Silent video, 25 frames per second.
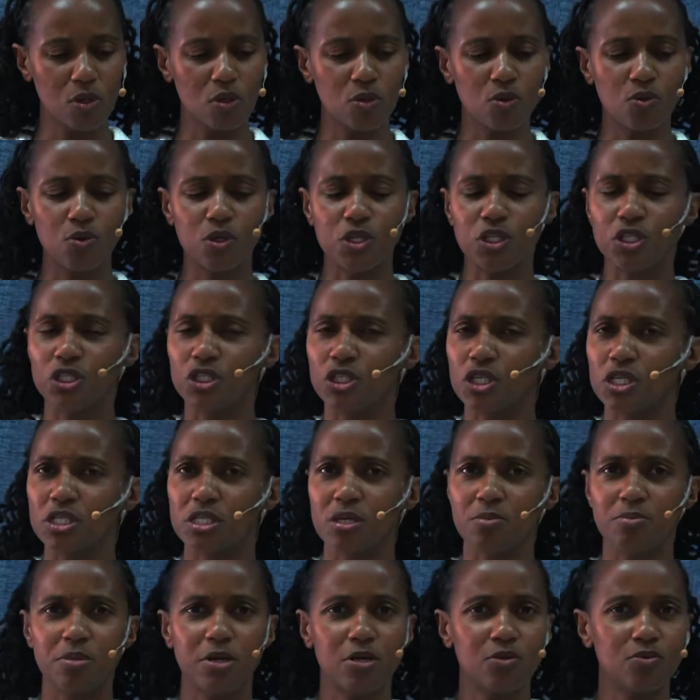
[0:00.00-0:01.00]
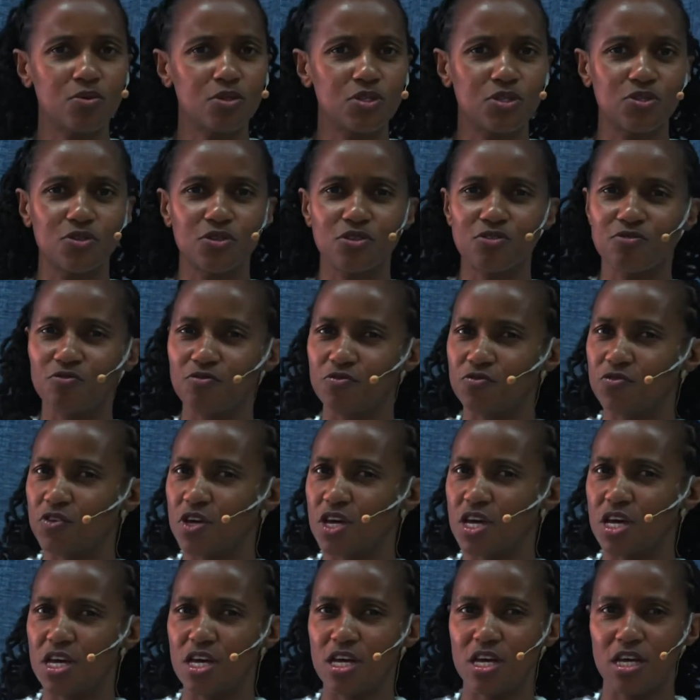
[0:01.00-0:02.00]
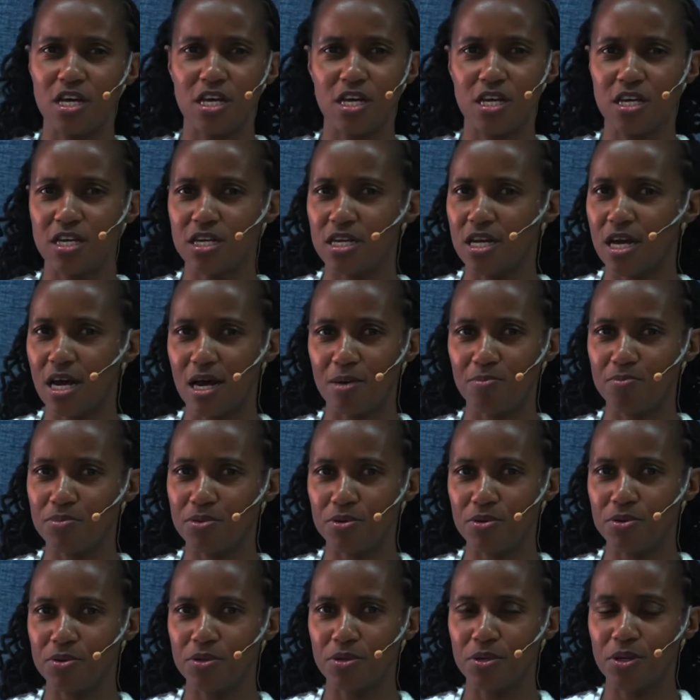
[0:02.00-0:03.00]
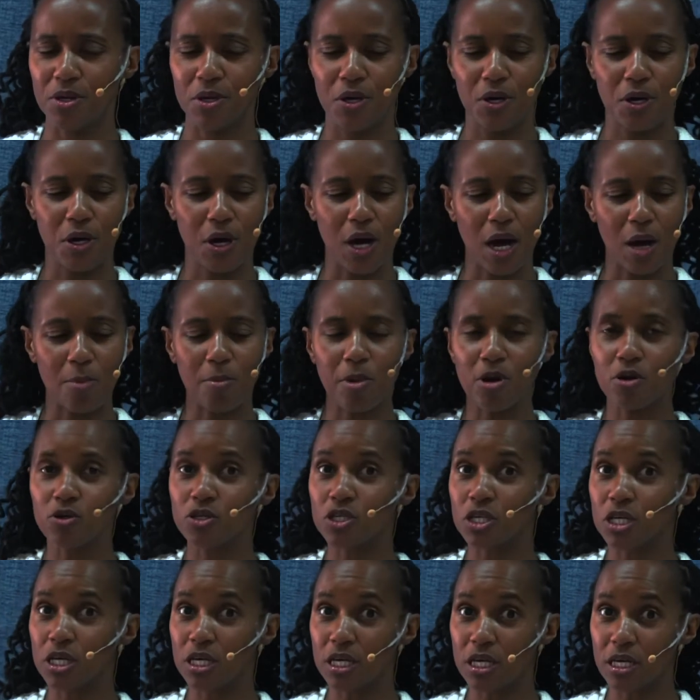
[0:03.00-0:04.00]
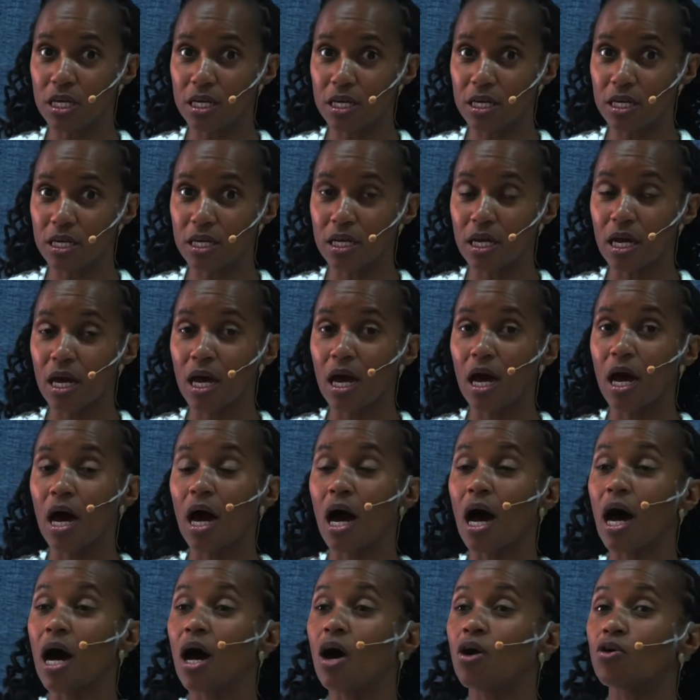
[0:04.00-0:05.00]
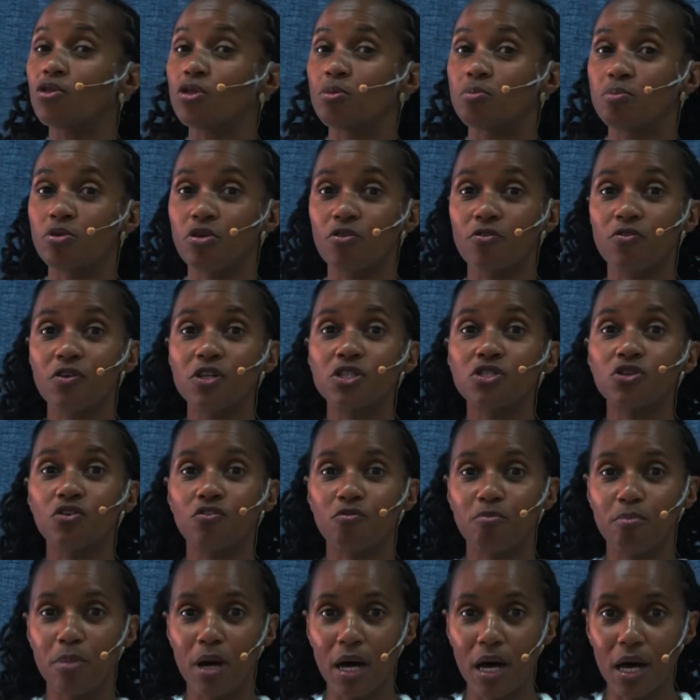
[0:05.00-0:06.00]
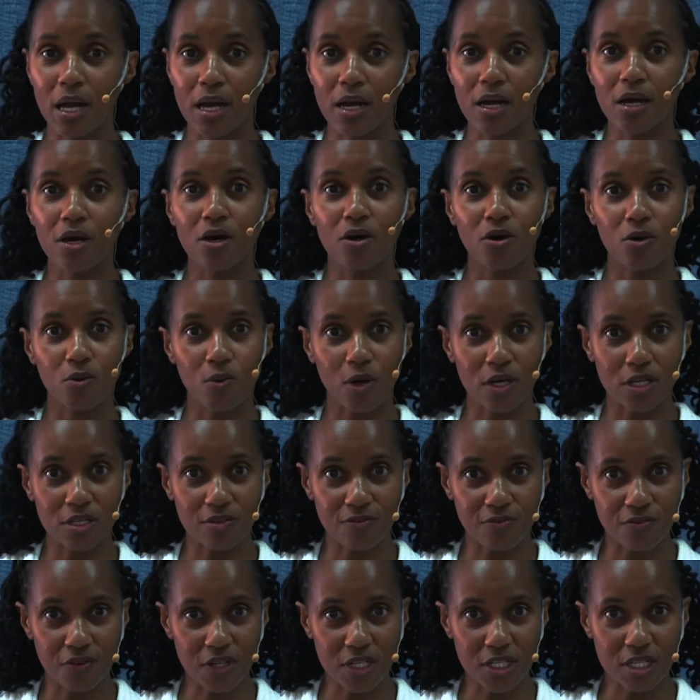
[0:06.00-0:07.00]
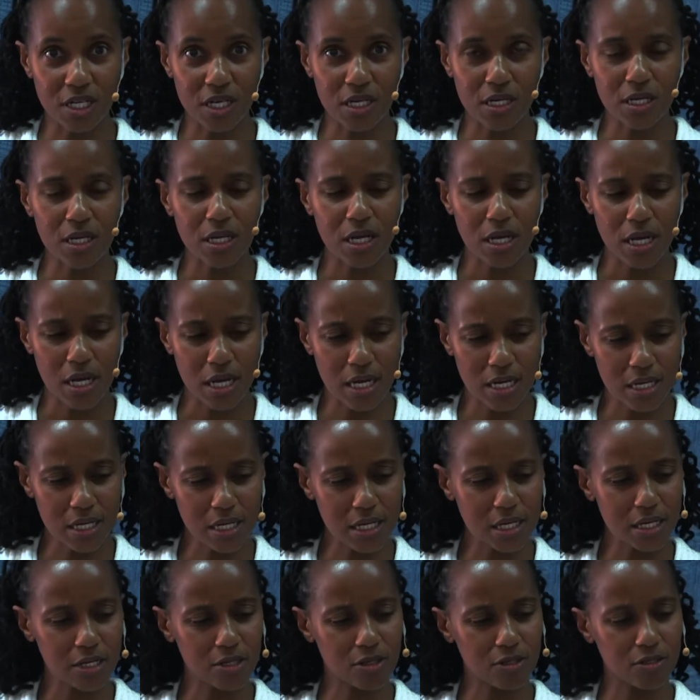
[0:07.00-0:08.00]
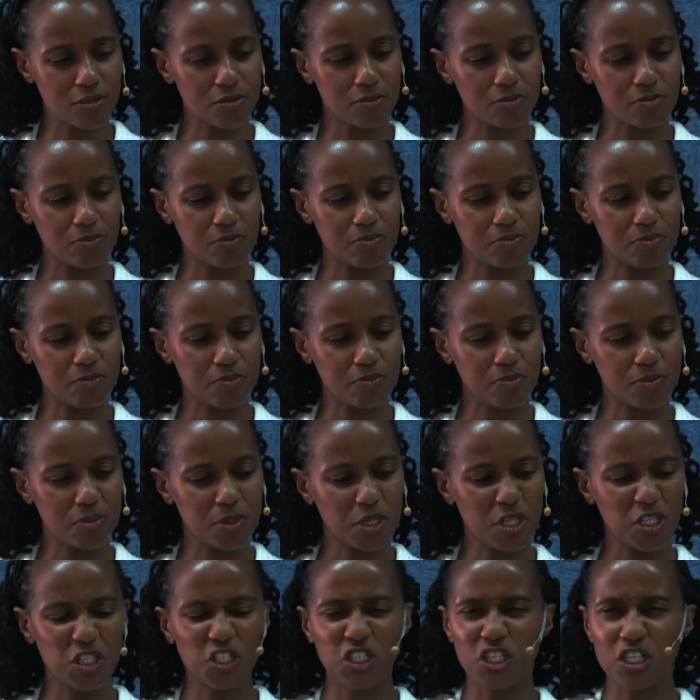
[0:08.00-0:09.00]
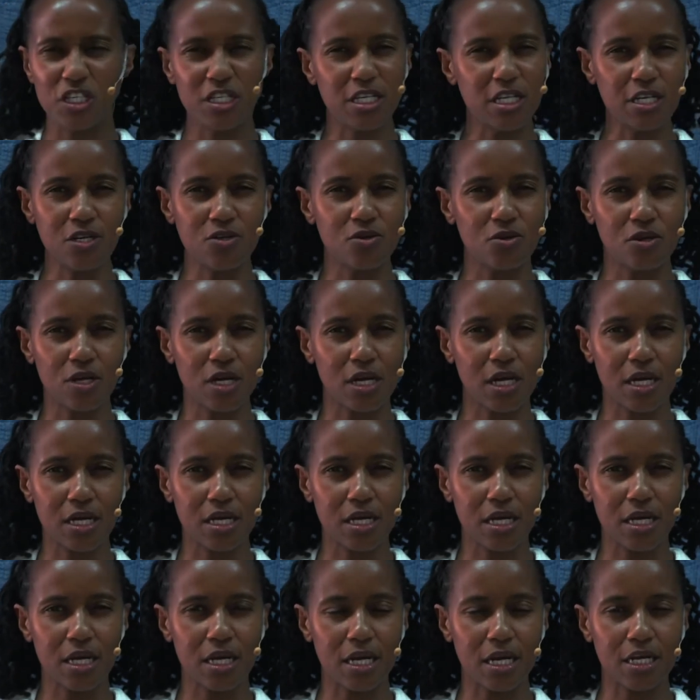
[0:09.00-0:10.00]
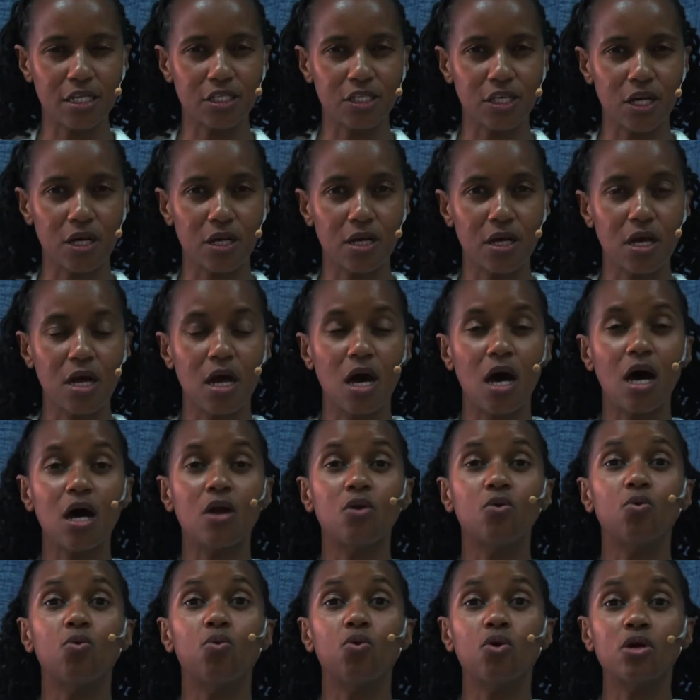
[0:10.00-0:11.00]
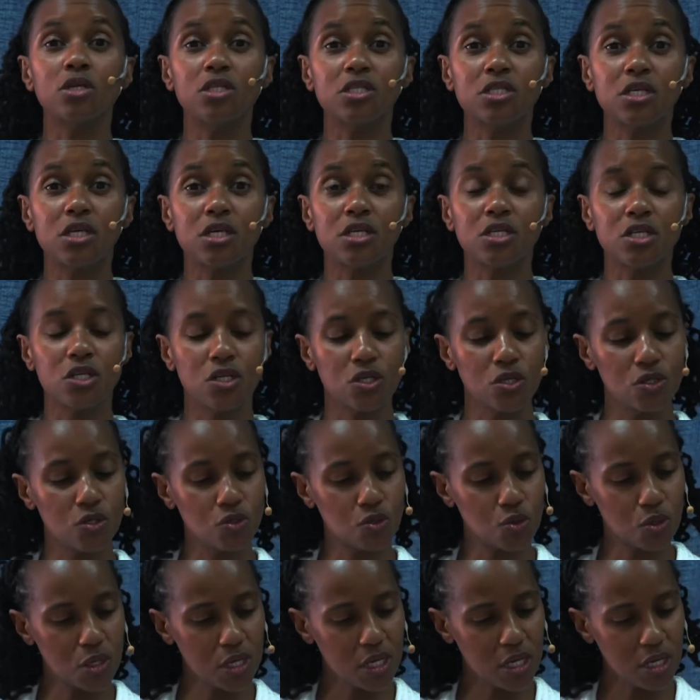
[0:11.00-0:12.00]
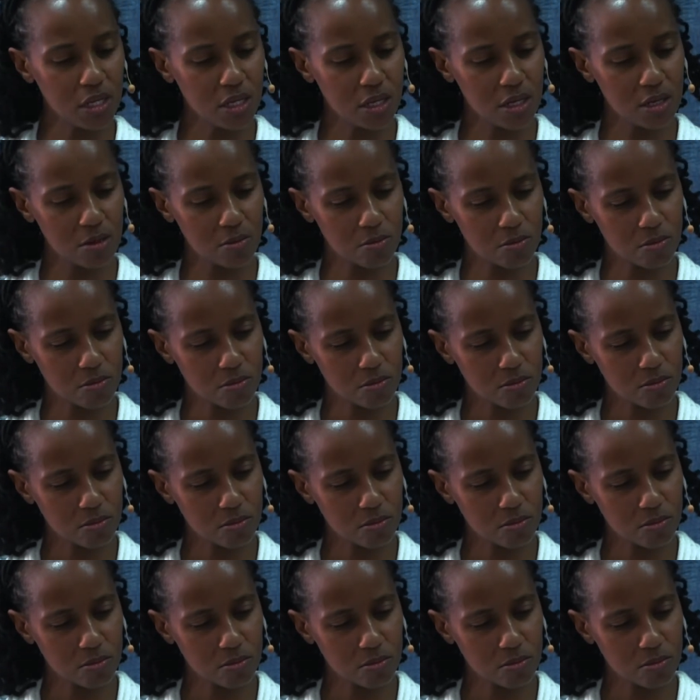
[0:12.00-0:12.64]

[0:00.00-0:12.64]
Queen Jezebel was not very happy about hearing how the prophets of Baal were defeated and killed. She did not like Elijah and wanted to kill him.